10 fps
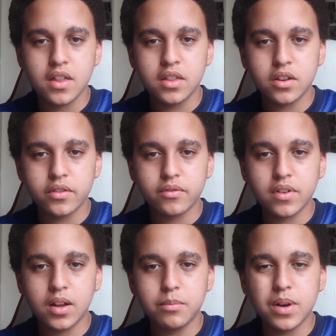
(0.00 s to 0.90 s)

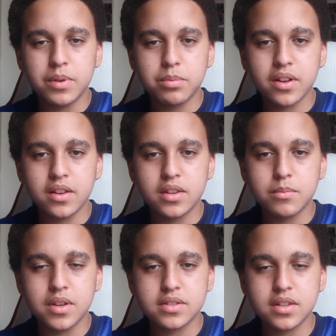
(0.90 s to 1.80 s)
When we played them
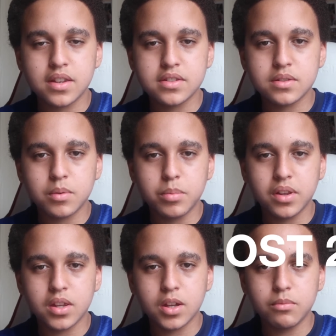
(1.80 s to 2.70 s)
this season, we beat
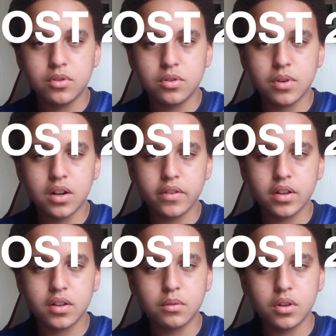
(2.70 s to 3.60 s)
them 2-1 I
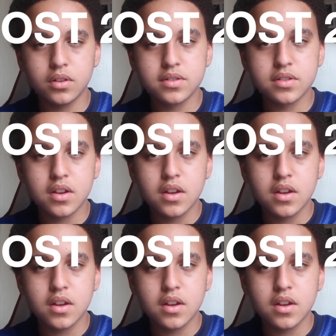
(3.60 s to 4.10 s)
think it was.